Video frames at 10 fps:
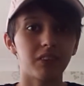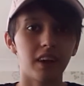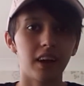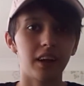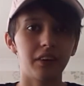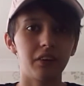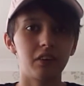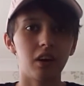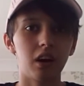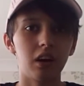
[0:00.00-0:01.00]
and
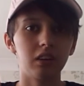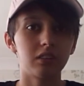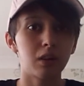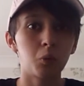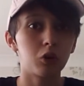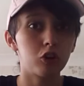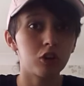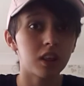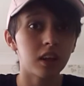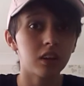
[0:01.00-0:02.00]
uh, see what you
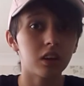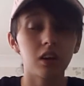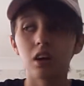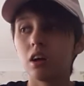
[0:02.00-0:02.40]
think.